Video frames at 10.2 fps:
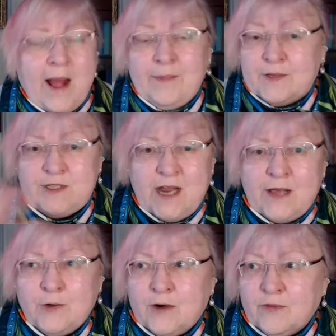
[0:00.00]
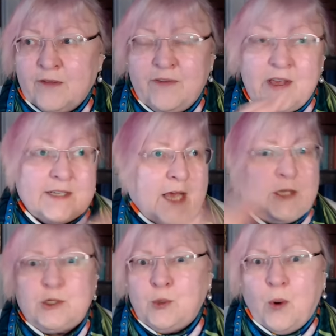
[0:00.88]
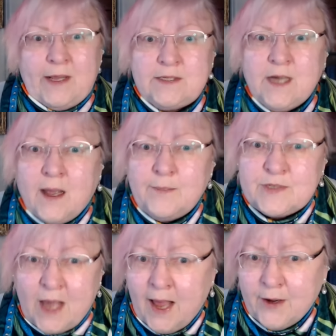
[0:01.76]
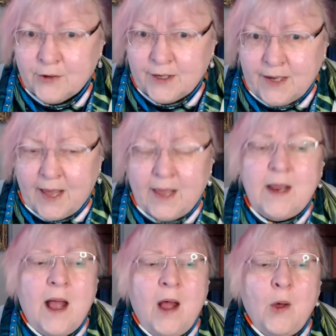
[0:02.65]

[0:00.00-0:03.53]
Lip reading: and the standard of living is like 20 times higher today,